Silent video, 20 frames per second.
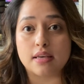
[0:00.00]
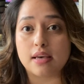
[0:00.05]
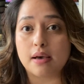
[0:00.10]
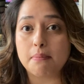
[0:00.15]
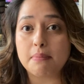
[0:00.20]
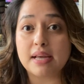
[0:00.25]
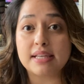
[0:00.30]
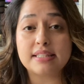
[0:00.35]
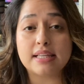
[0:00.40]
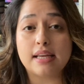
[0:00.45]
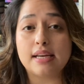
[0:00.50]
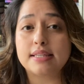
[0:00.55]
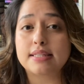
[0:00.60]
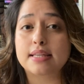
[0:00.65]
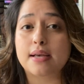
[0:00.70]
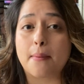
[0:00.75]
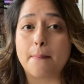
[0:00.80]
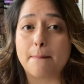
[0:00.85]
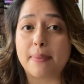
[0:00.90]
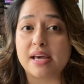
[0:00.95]
I'm not saying it's a
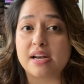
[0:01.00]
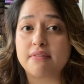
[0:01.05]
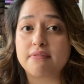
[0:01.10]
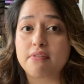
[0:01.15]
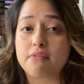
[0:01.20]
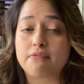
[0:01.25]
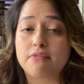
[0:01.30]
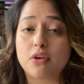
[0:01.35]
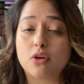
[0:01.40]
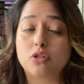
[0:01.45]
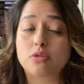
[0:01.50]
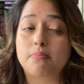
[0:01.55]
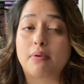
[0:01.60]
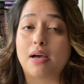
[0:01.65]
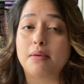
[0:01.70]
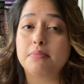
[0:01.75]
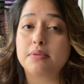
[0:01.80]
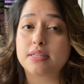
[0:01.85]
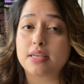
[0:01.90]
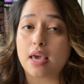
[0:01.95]
competitive field, but
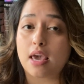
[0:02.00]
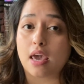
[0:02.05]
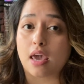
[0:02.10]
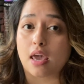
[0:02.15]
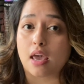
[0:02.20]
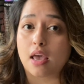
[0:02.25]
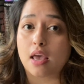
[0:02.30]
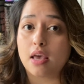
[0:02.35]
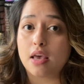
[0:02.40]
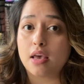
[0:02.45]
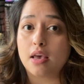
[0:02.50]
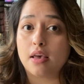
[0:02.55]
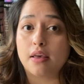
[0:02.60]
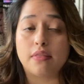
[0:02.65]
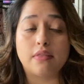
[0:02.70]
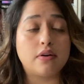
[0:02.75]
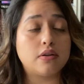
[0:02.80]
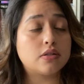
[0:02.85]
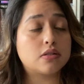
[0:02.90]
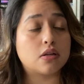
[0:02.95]
I'm saying
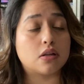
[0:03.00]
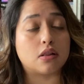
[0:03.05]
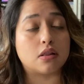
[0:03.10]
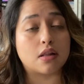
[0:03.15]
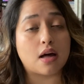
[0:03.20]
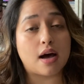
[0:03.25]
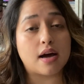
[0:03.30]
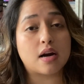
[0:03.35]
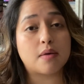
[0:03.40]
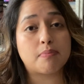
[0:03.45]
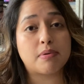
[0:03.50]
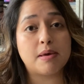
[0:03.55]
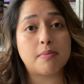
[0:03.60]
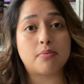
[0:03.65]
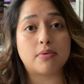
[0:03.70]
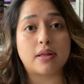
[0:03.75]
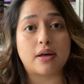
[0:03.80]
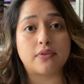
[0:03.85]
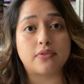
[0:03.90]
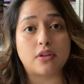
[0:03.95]
there's a lot of
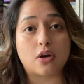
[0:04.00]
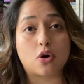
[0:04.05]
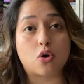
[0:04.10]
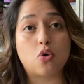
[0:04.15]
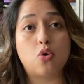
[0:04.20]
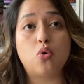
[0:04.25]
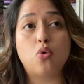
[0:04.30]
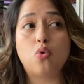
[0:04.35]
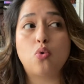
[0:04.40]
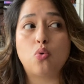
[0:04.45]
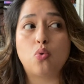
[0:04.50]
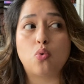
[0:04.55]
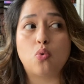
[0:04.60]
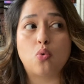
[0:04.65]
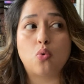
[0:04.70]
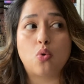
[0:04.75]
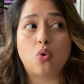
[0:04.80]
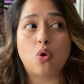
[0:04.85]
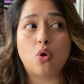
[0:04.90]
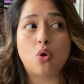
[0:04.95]
people out there who